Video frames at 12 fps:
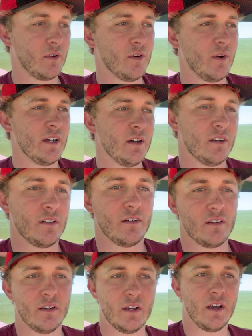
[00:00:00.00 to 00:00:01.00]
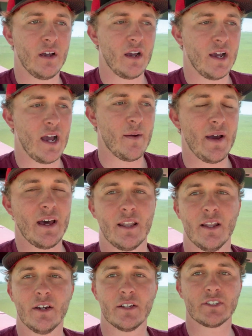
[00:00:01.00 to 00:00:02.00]
Well, about
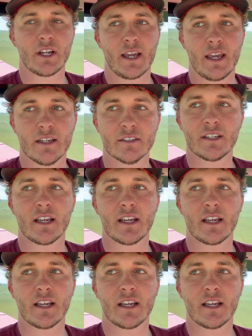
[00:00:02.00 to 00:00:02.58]
lunch, I guess.